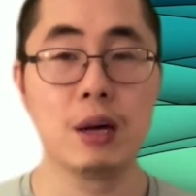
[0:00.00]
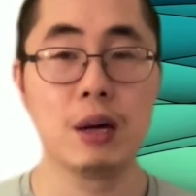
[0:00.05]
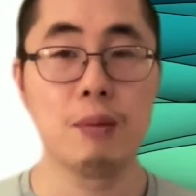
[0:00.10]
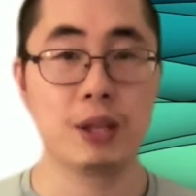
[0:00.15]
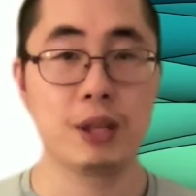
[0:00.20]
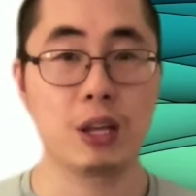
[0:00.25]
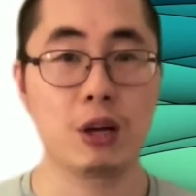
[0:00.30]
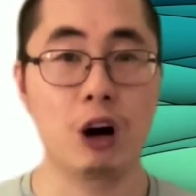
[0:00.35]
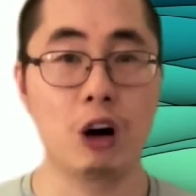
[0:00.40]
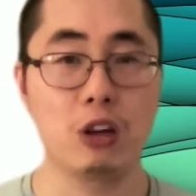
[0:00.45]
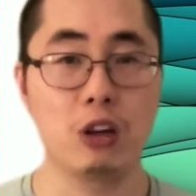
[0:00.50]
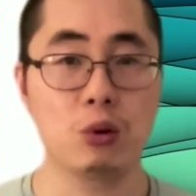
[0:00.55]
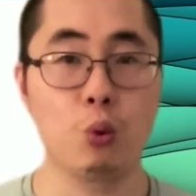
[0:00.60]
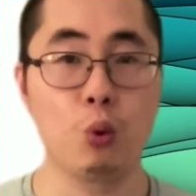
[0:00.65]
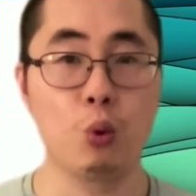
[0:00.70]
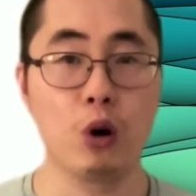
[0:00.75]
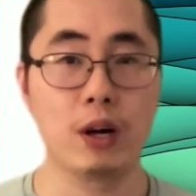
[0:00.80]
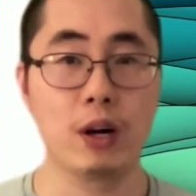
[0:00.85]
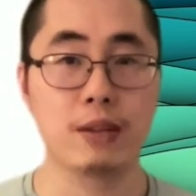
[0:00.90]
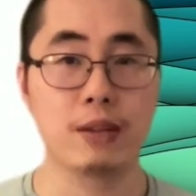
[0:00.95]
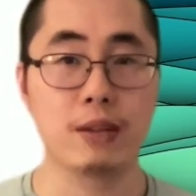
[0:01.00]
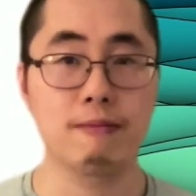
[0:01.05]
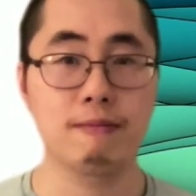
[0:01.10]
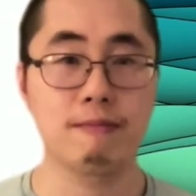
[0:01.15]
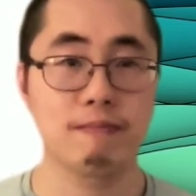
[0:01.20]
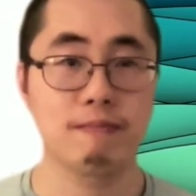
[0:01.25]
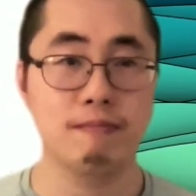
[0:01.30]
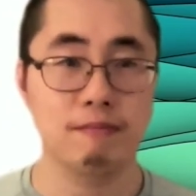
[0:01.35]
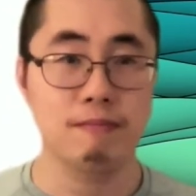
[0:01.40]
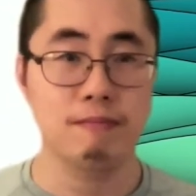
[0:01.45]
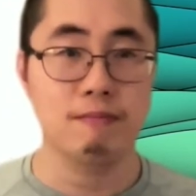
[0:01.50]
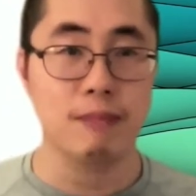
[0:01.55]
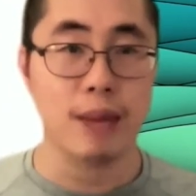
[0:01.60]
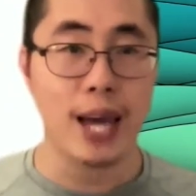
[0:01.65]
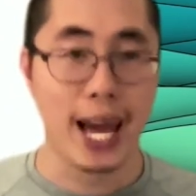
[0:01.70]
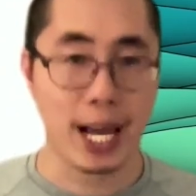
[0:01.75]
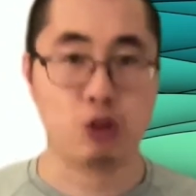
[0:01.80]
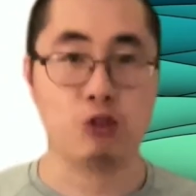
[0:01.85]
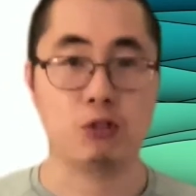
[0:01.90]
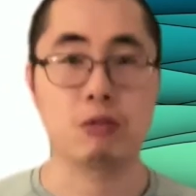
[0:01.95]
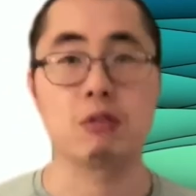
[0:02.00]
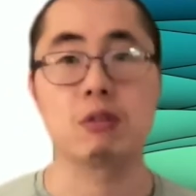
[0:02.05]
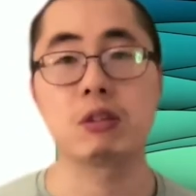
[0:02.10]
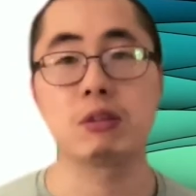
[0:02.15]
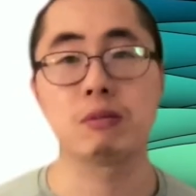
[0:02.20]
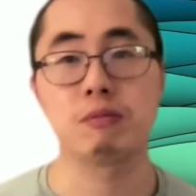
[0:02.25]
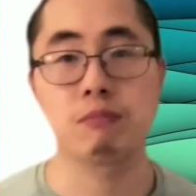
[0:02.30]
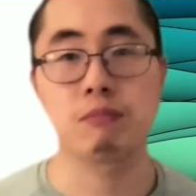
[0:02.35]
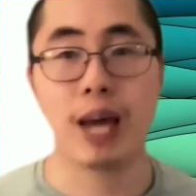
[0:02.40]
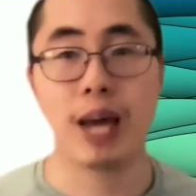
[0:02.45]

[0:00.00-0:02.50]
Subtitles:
but they also want actions.